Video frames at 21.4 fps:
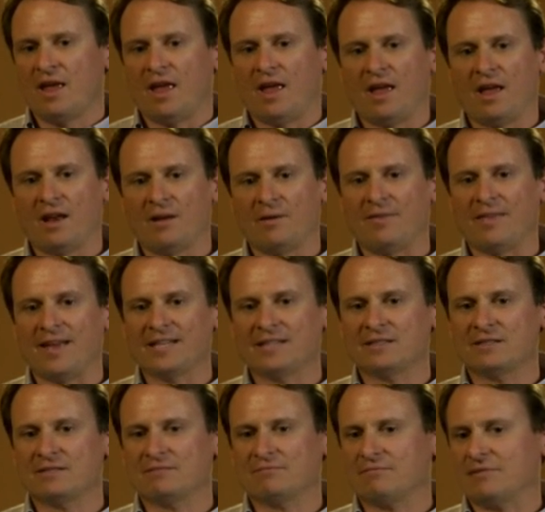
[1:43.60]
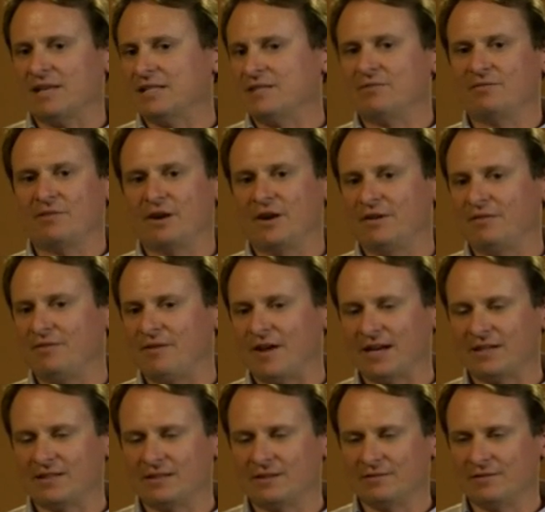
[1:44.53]
And that's very
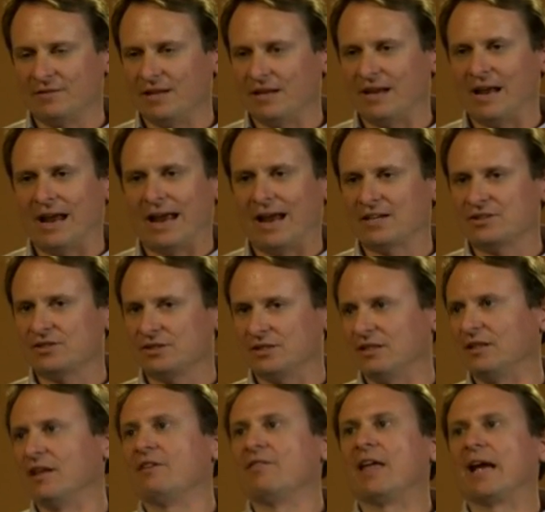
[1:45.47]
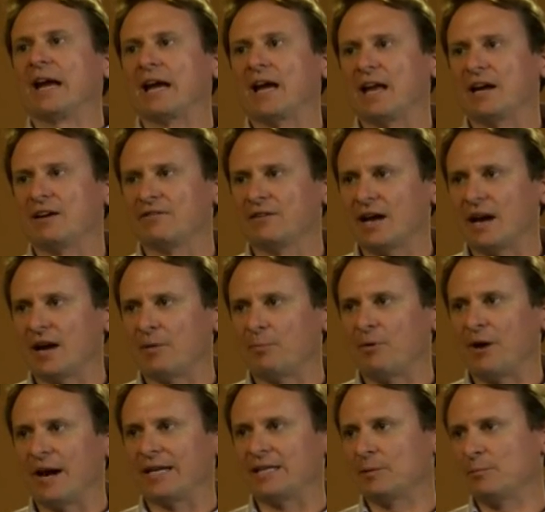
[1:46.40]
effective, and I actually love that kind of
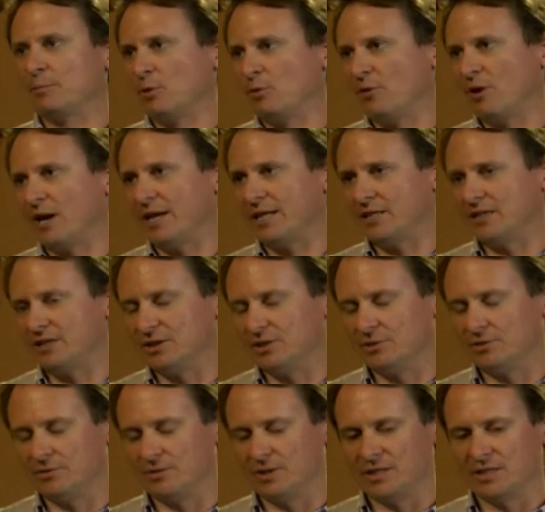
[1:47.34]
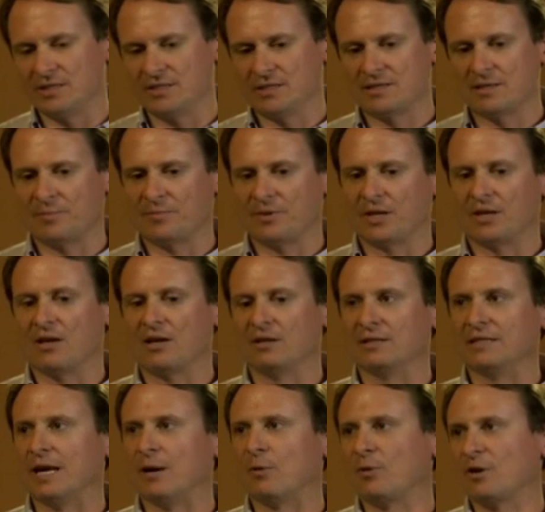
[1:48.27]
chiropractic. But what I do is something
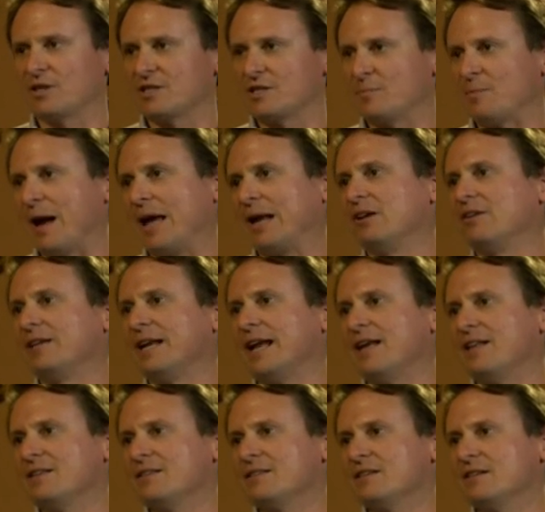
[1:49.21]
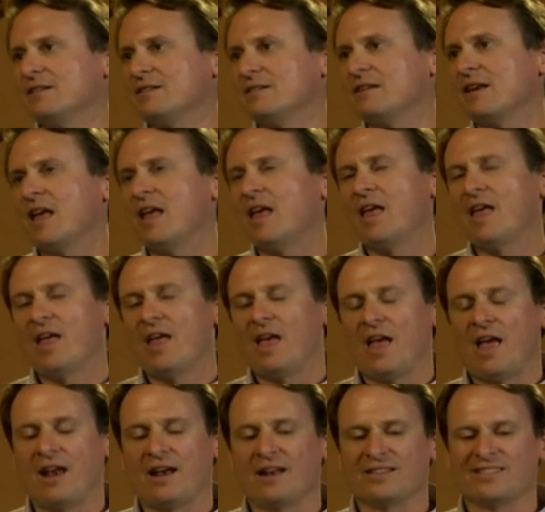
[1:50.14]
called network spinal analysis,
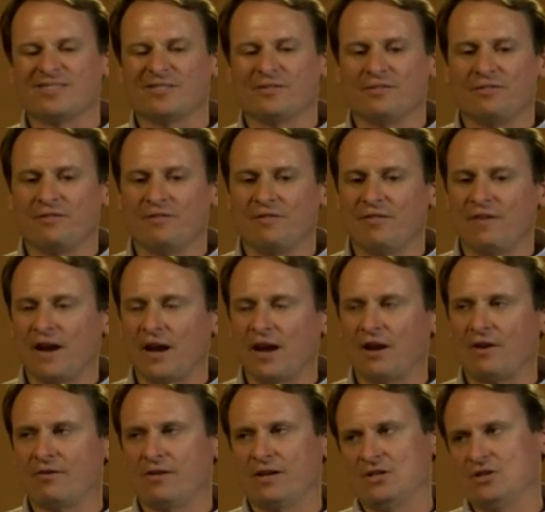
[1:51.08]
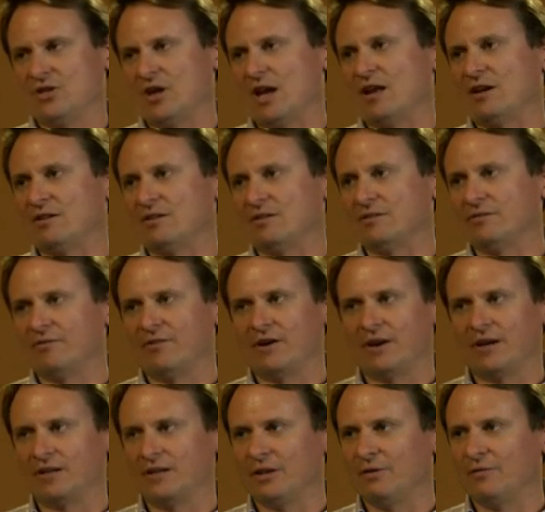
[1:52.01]
and it's very gentle,
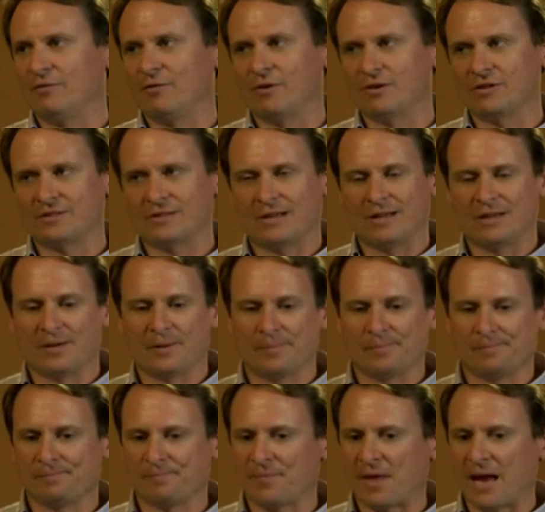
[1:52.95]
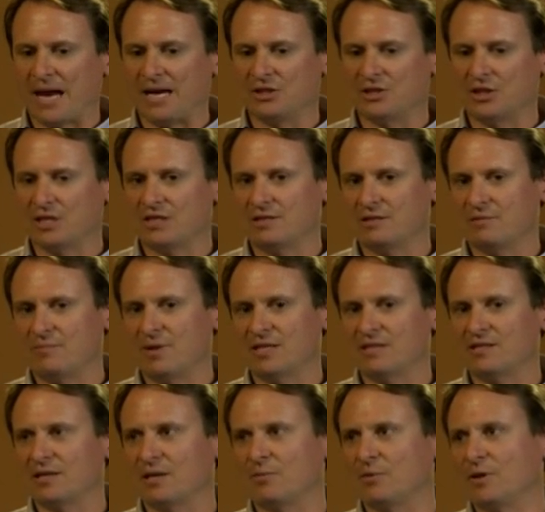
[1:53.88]
very low force. I adjusted
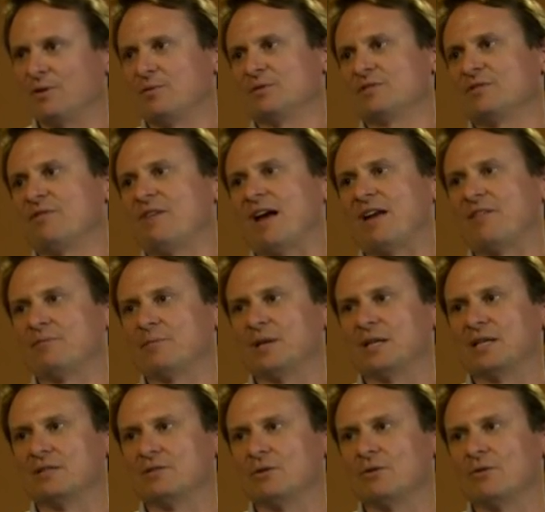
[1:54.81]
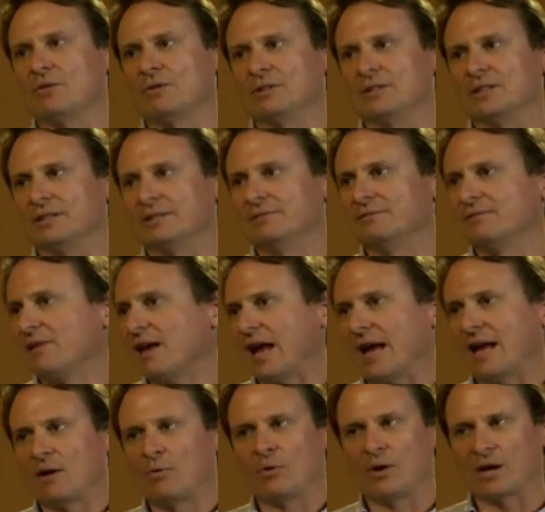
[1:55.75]
my son when he was 5 minutes old, and
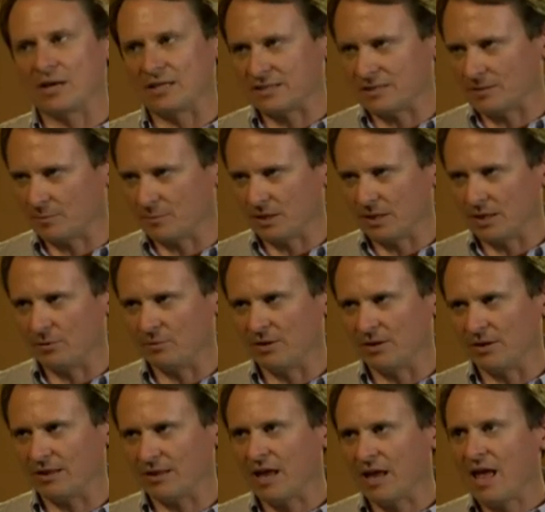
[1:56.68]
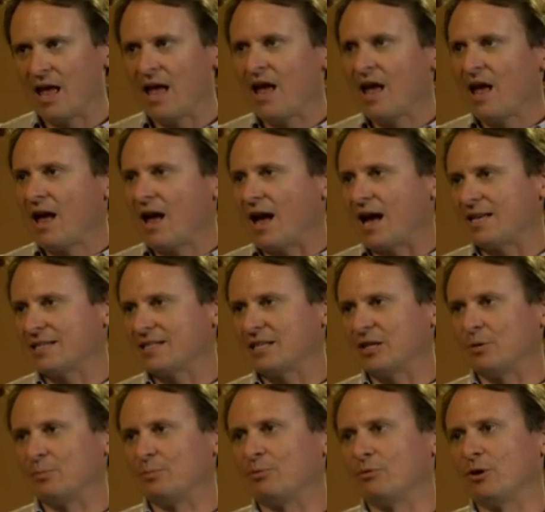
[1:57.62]
I can work on somebody with
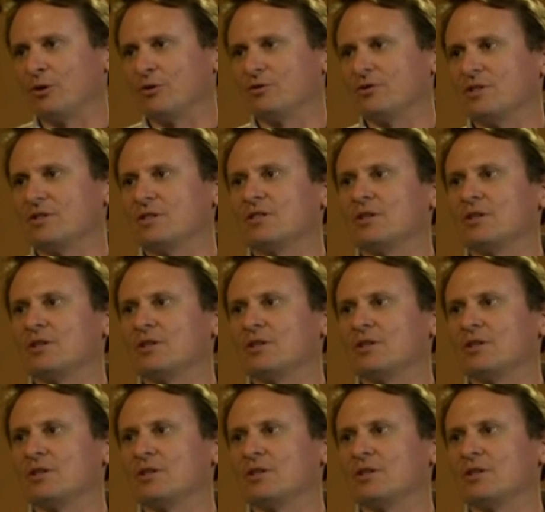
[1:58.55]
osteoporosis.